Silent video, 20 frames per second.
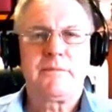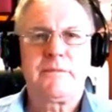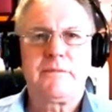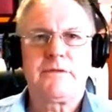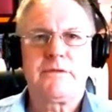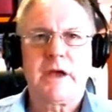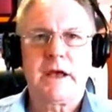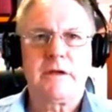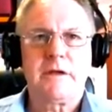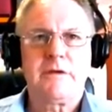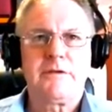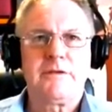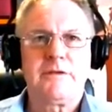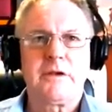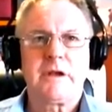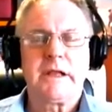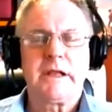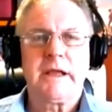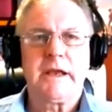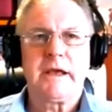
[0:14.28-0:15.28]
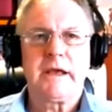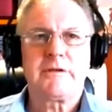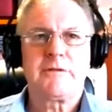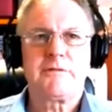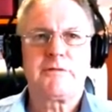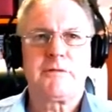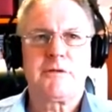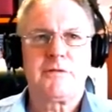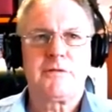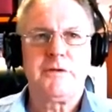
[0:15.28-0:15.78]
salons and
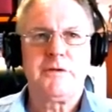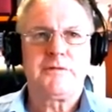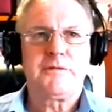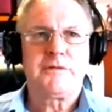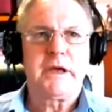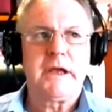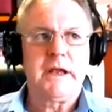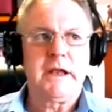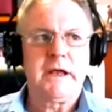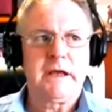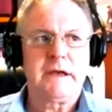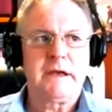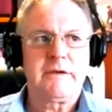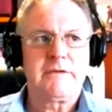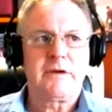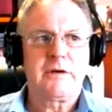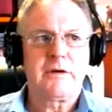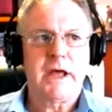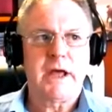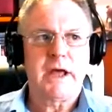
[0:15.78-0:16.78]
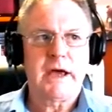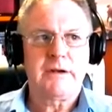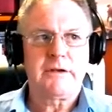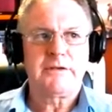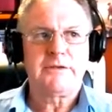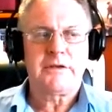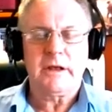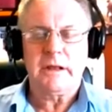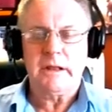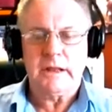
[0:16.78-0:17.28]
clinics for 15 years on how
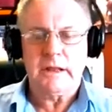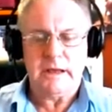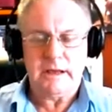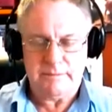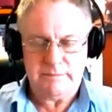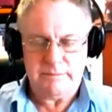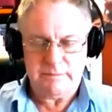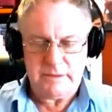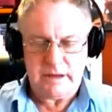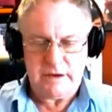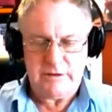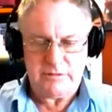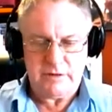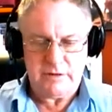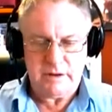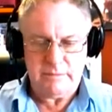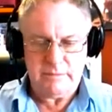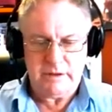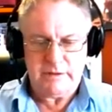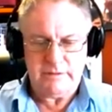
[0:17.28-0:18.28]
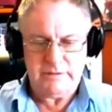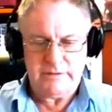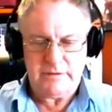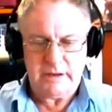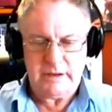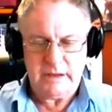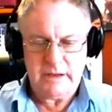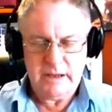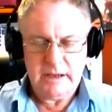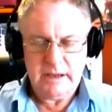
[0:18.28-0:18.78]
to sell their, their treatments,
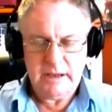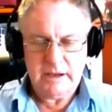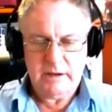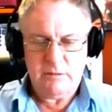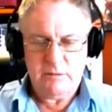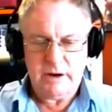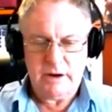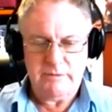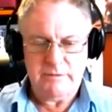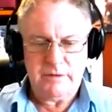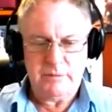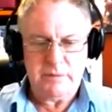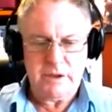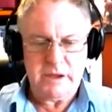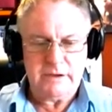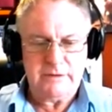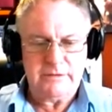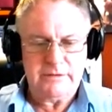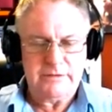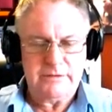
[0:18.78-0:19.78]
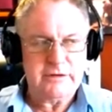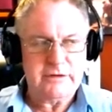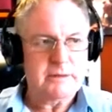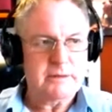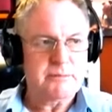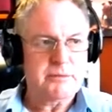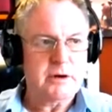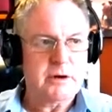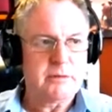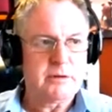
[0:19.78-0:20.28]
one of the biggest
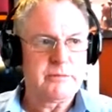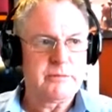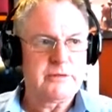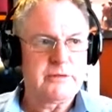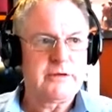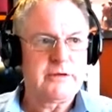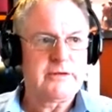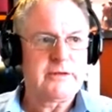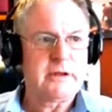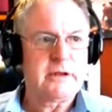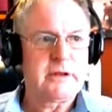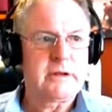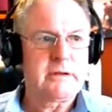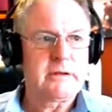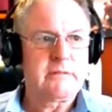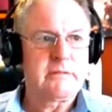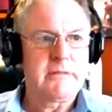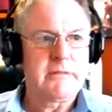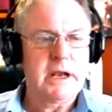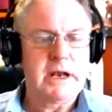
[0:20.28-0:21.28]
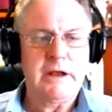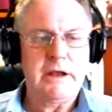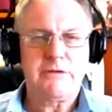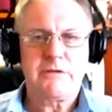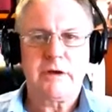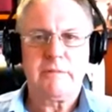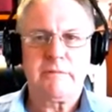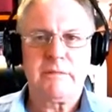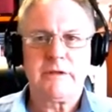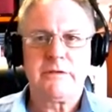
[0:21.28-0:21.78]
problems is that many
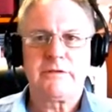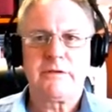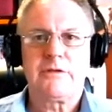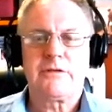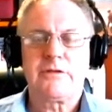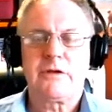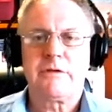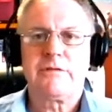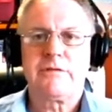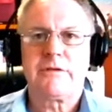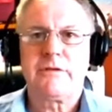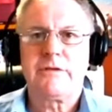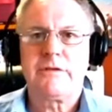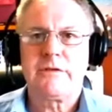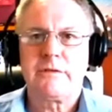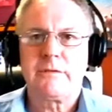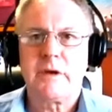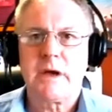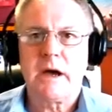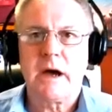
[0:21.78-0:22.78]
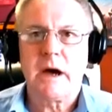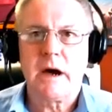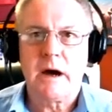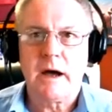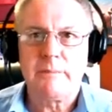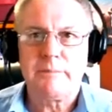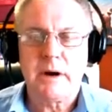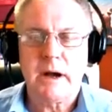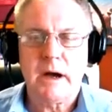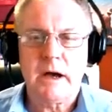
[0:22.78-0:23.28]
treatments and services are
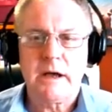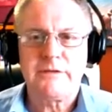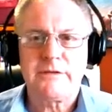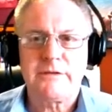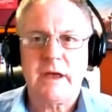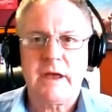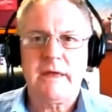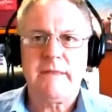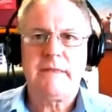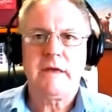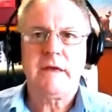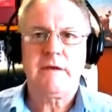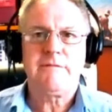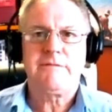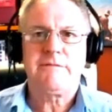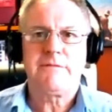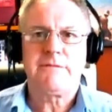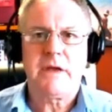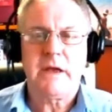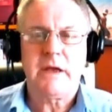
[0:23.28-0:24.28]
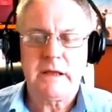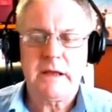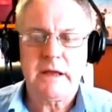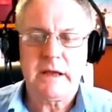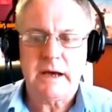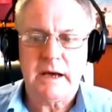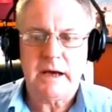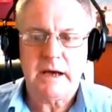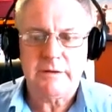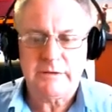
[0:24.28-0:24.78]
high priced and they're fairly
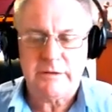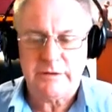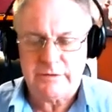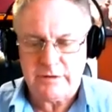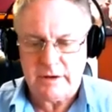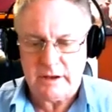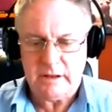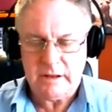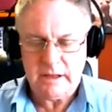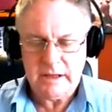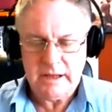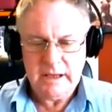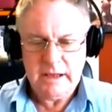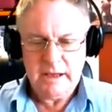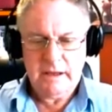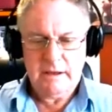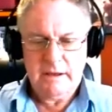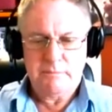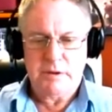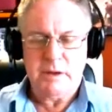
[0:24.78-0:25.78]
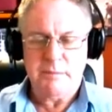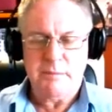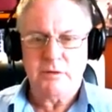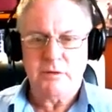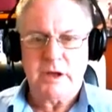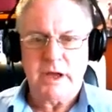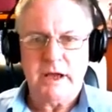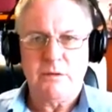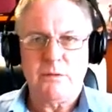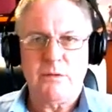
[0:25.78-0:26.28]
hard to sell.
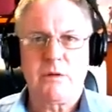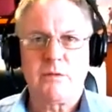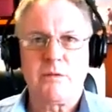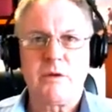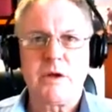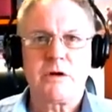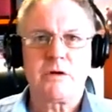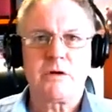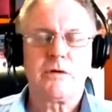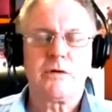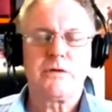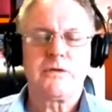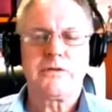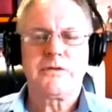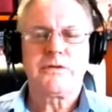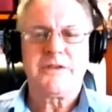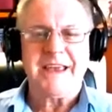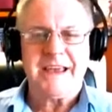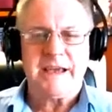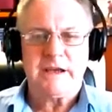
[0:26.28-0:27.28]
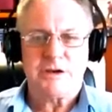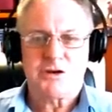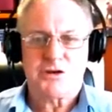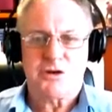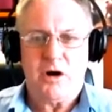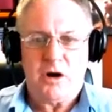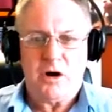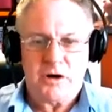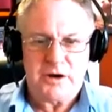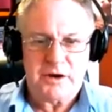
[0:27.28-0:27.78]
People get what we call sticker
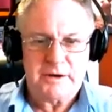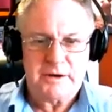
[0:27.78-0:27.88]
shock